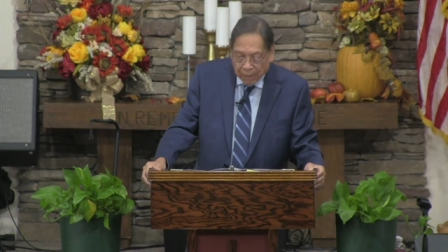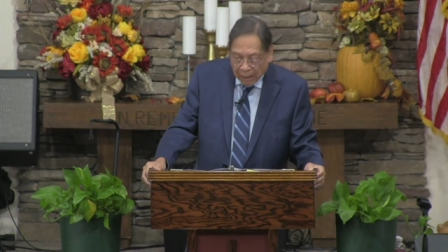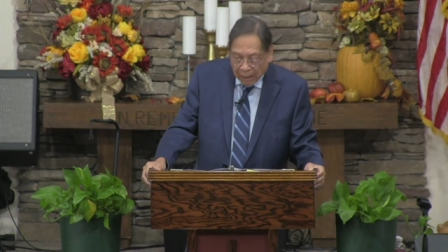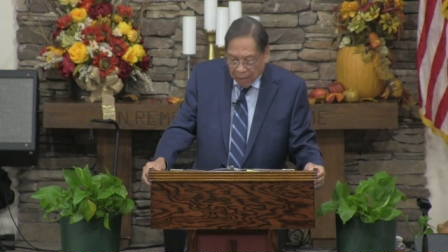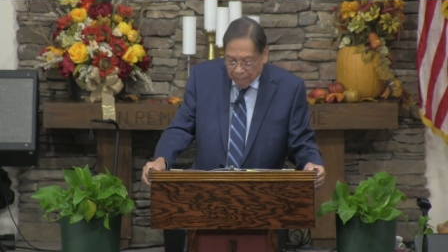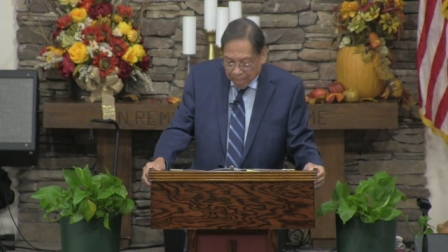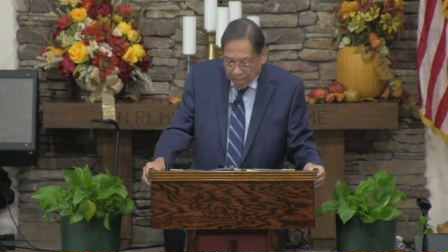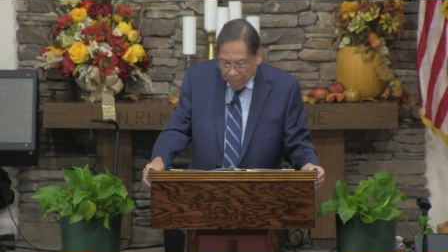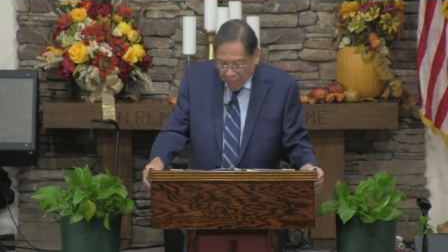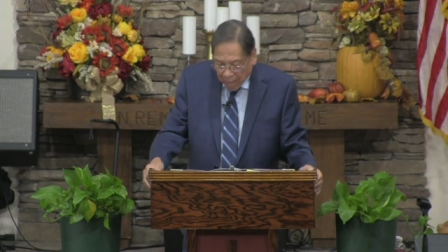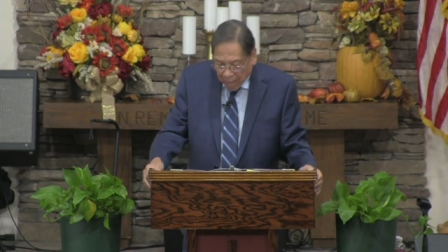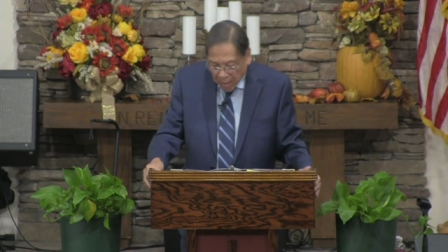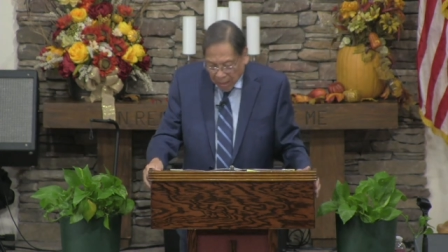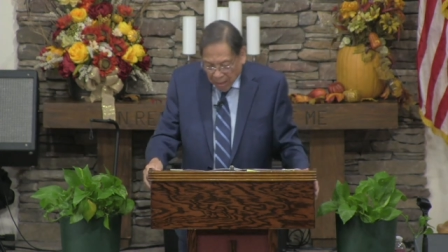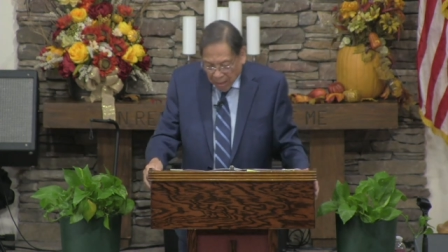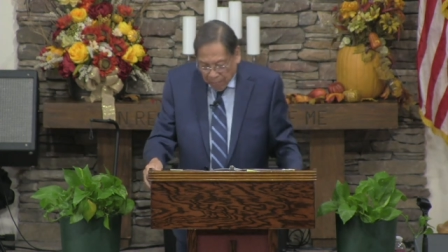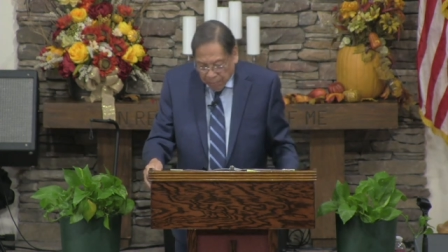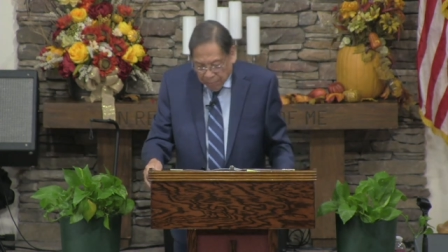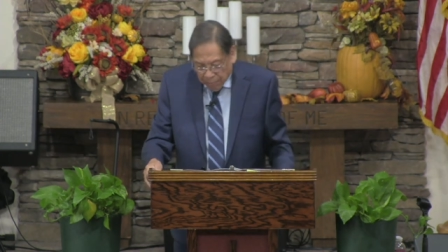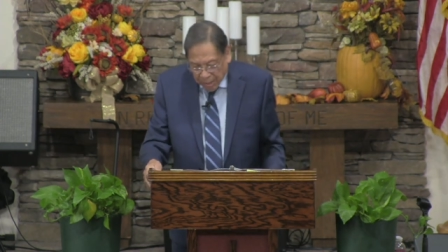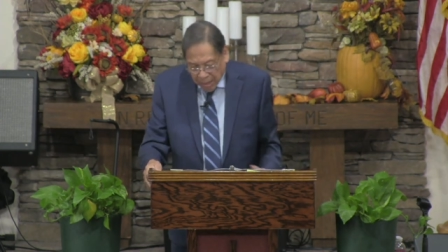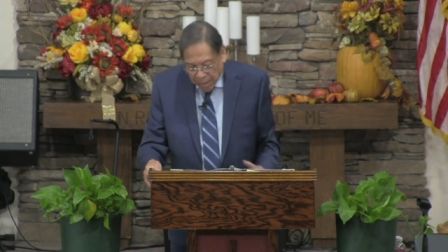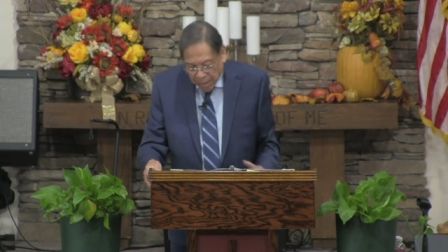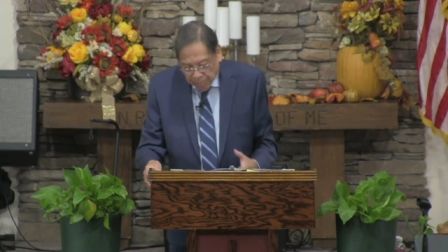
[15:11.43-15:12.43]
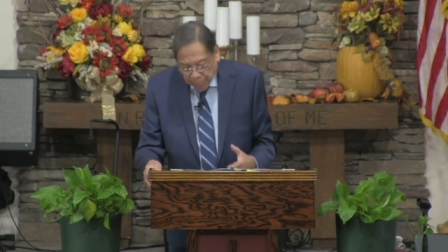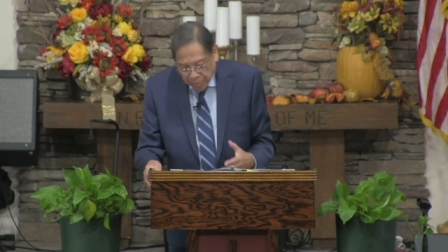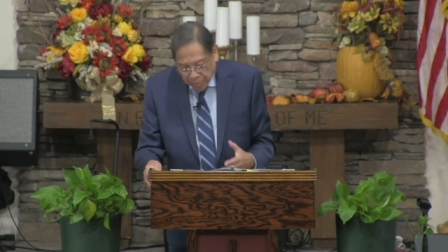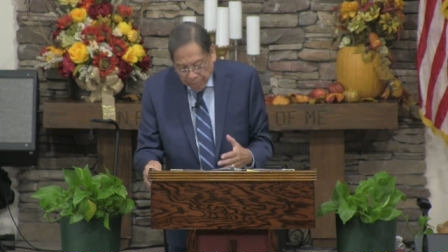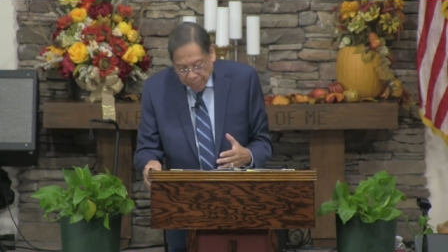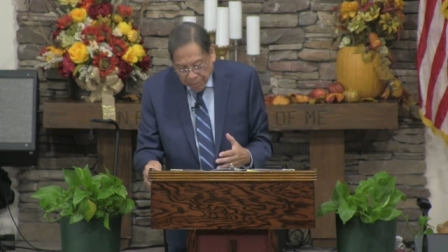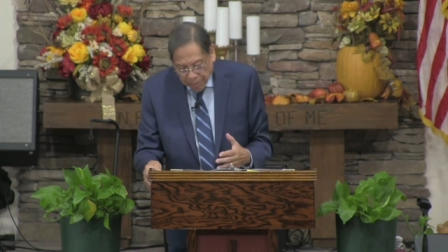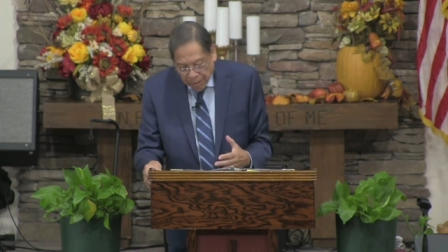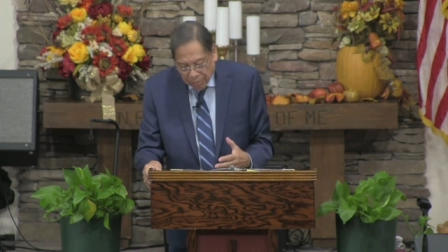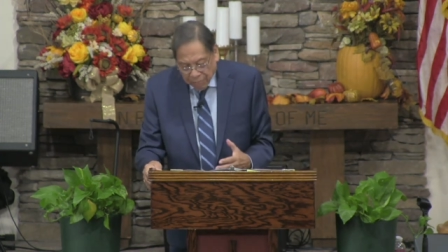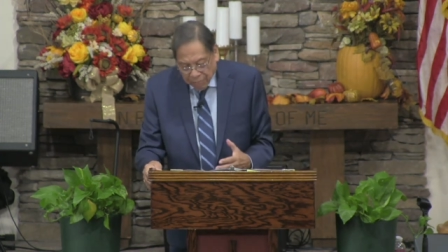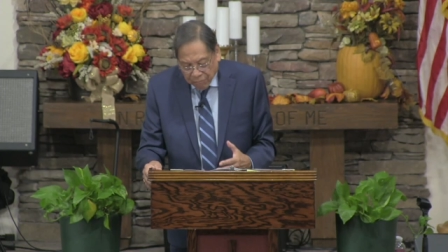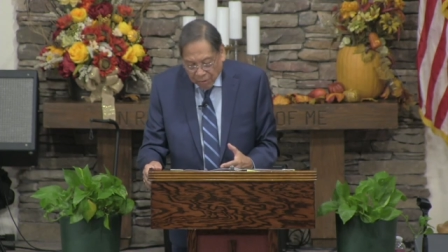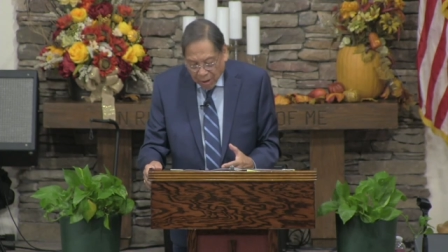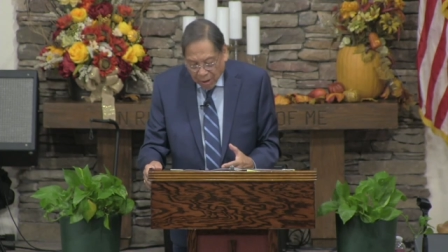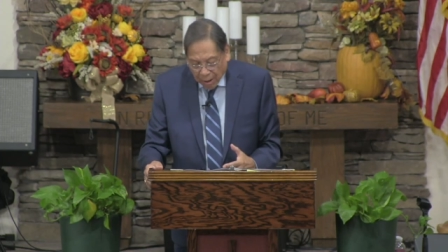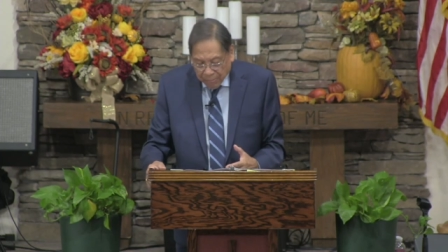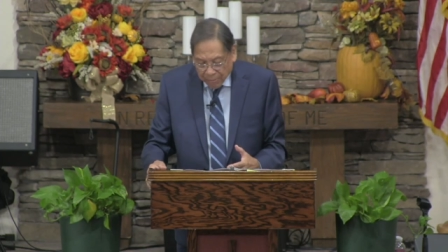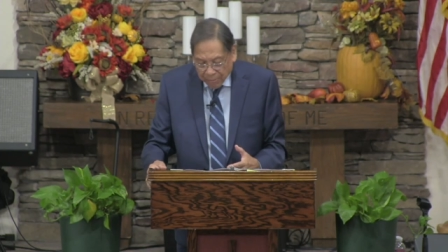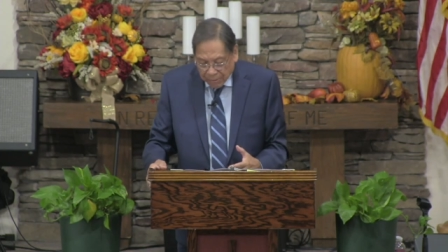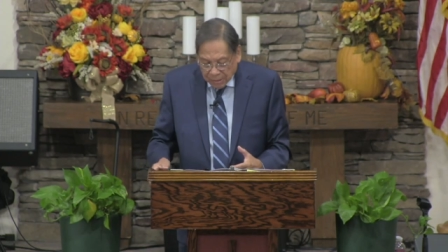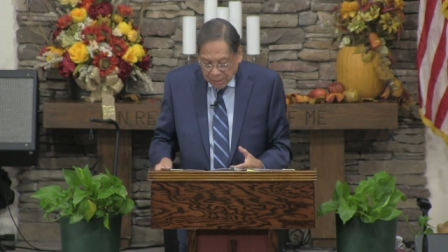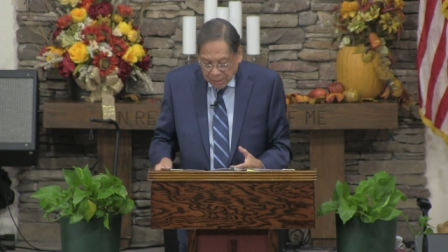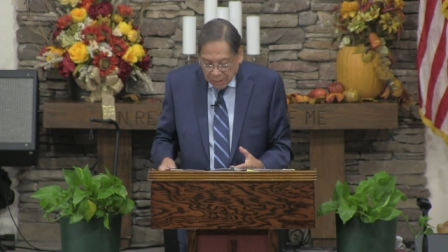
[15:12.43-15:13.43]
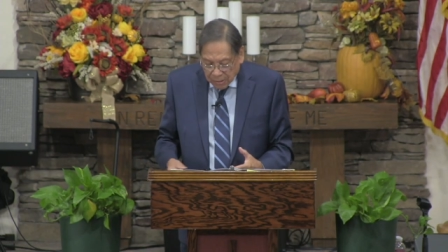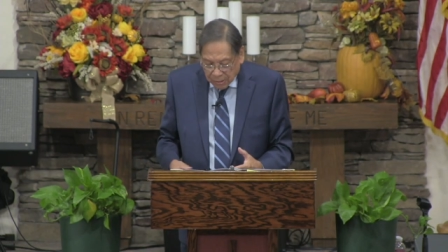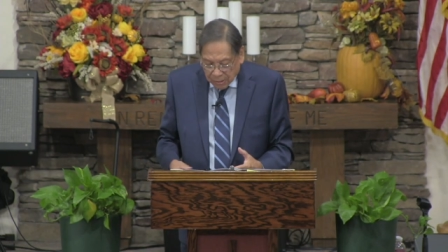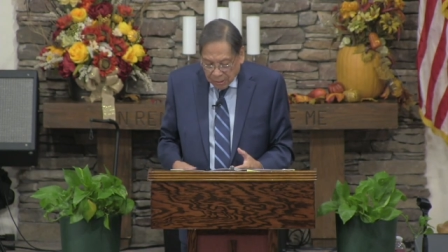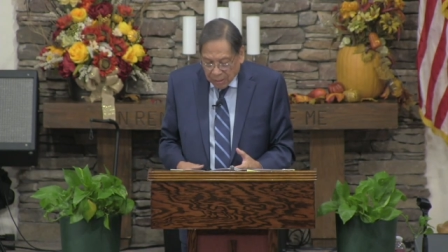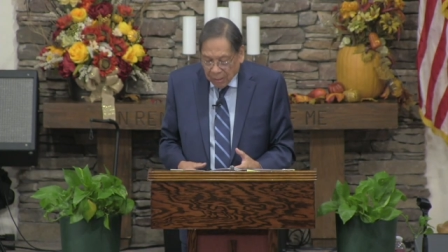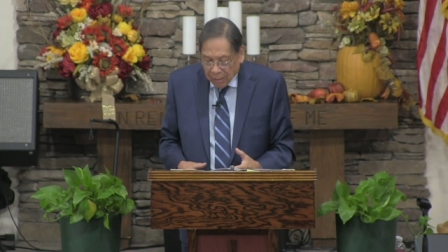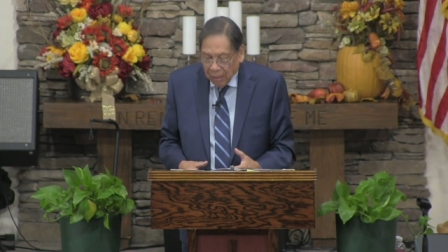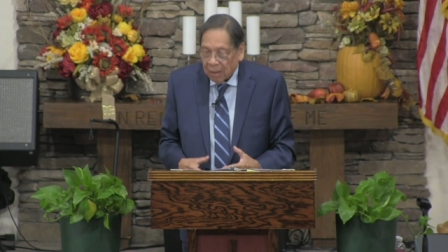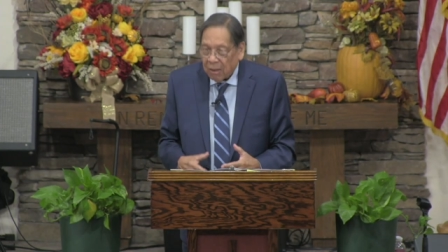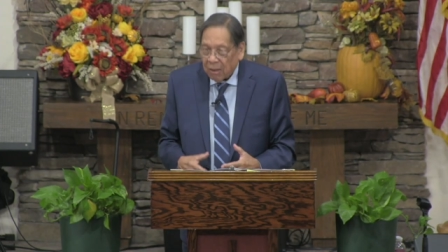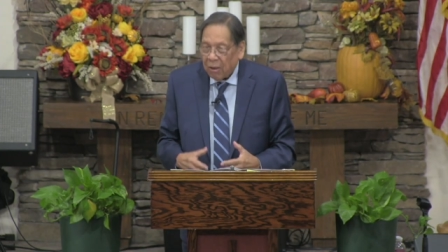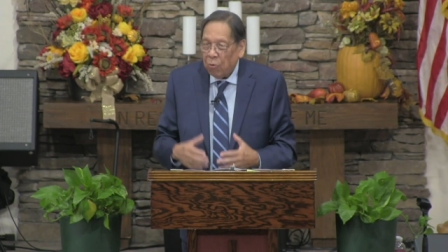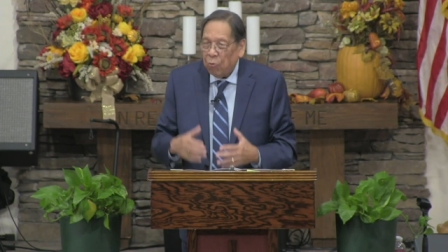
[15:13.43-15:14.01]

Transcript: about being prepared for opposition,